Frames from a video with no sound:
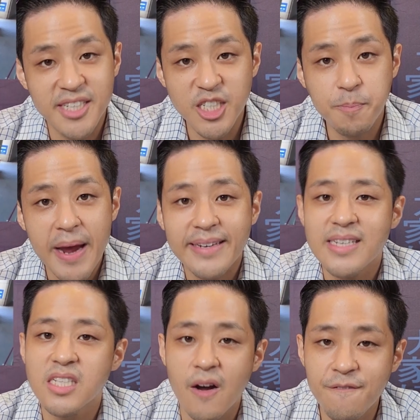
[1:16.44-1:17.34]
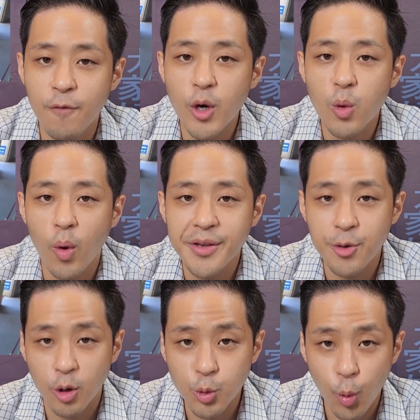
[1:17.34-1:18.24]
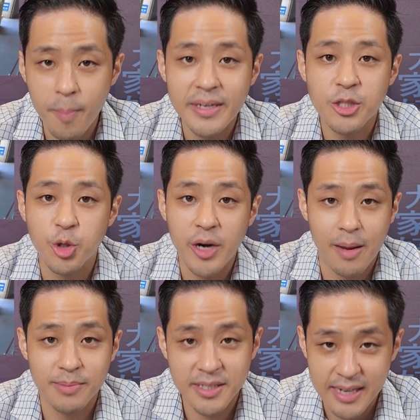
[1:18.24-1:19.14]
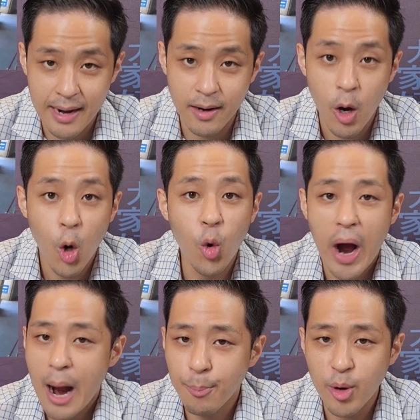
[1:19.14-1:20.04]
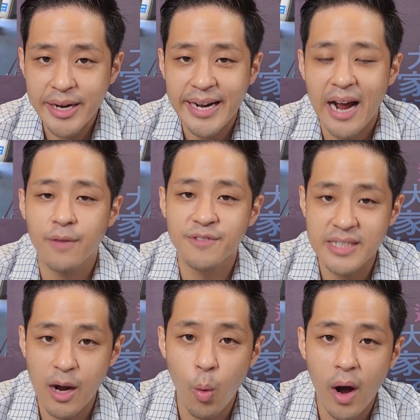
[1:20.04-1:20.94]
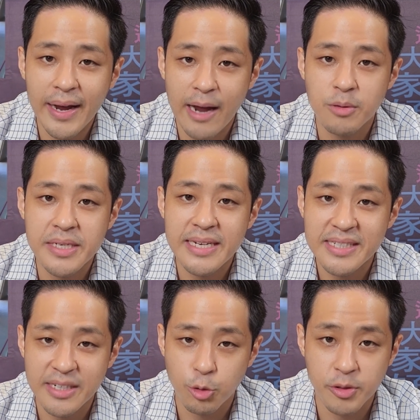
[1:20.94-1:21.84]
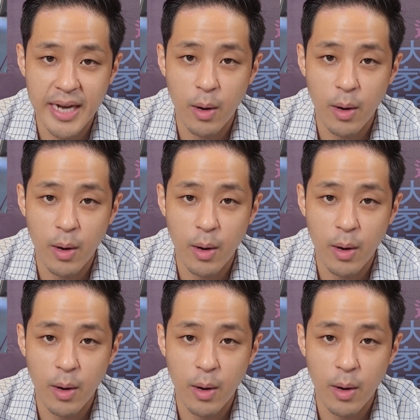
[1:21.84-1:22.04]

The suspect is a 41 year old woman surnamed Zhang who operated out of Changhua County in central